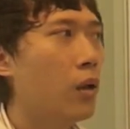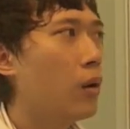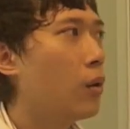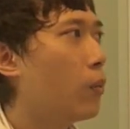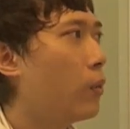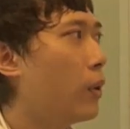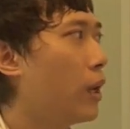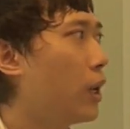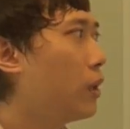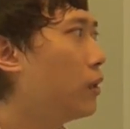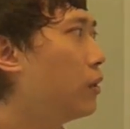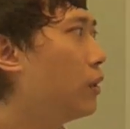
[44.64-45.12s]

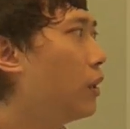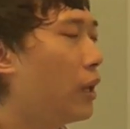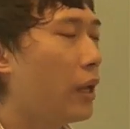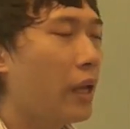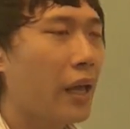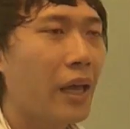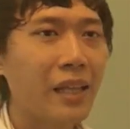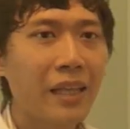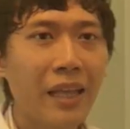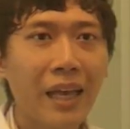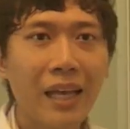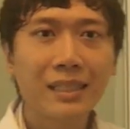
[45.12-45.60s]
Well,
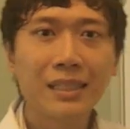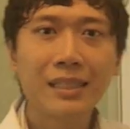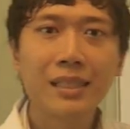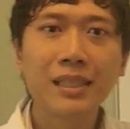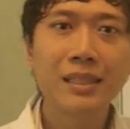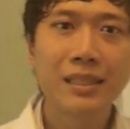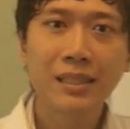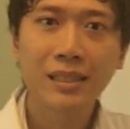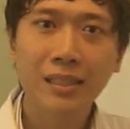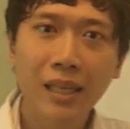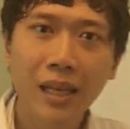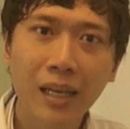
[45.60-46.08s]
an acid
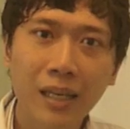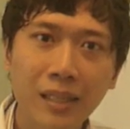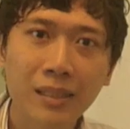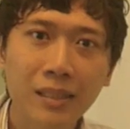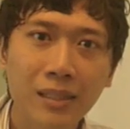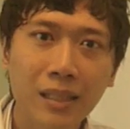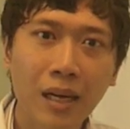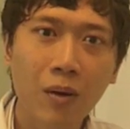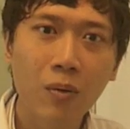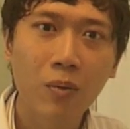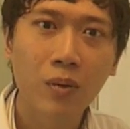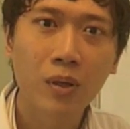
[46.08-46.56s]
tastes
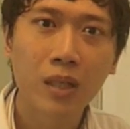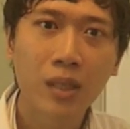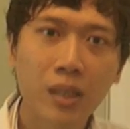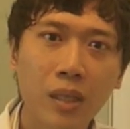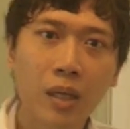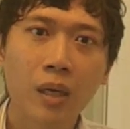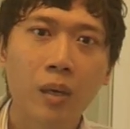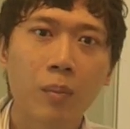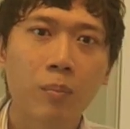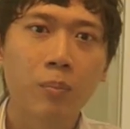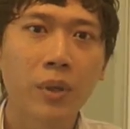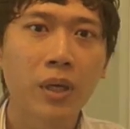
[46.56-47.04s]

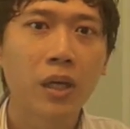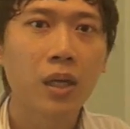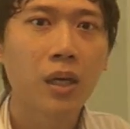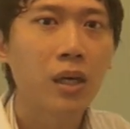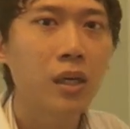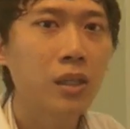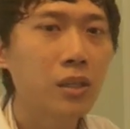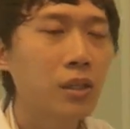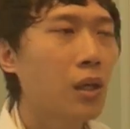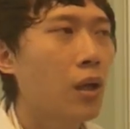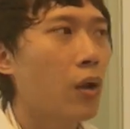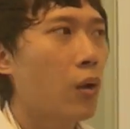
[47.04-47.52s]
sour
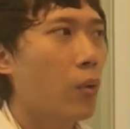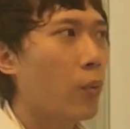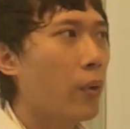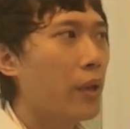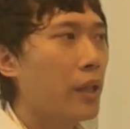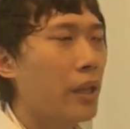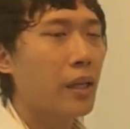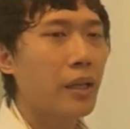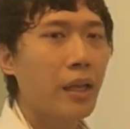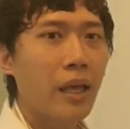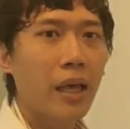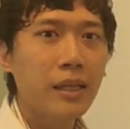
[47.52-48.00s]
because
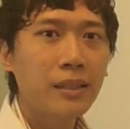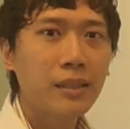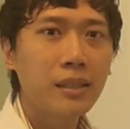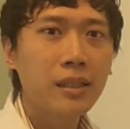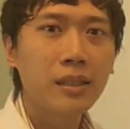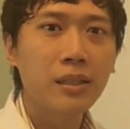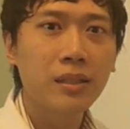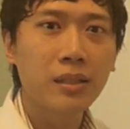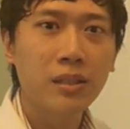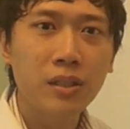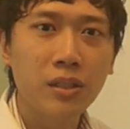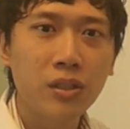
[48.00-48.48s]
when an acid
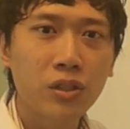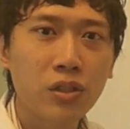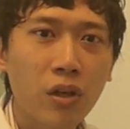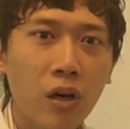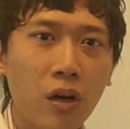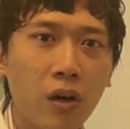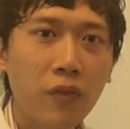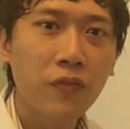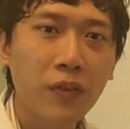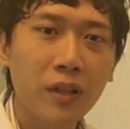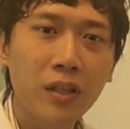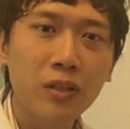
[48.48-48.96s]
is
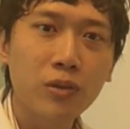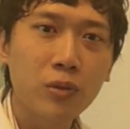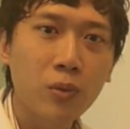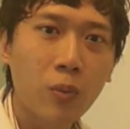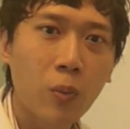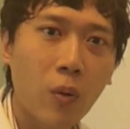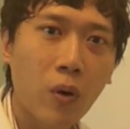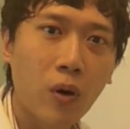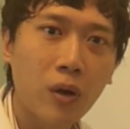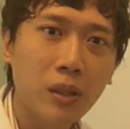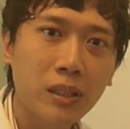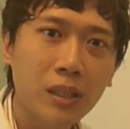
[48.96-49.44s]
dissolved into
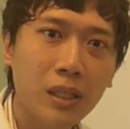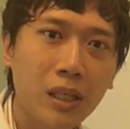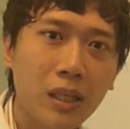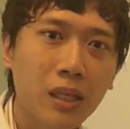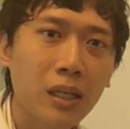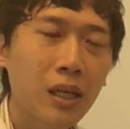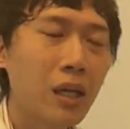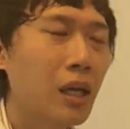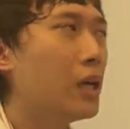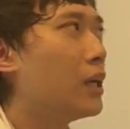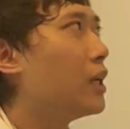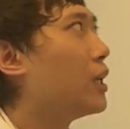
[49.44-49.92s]

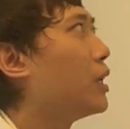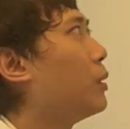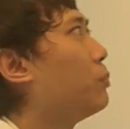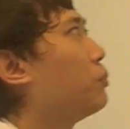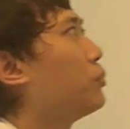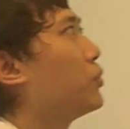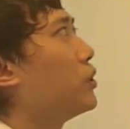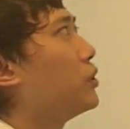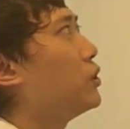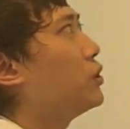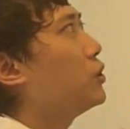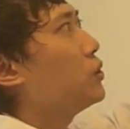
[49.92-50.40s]
water, it
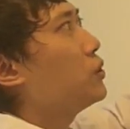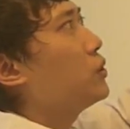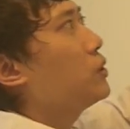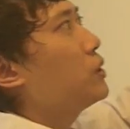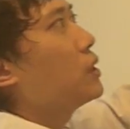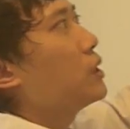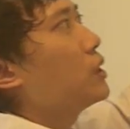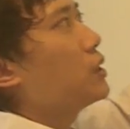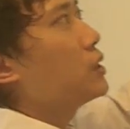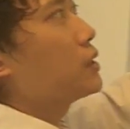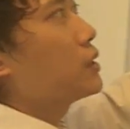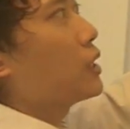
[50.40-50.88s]

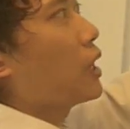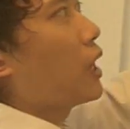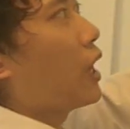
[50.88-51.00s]
produces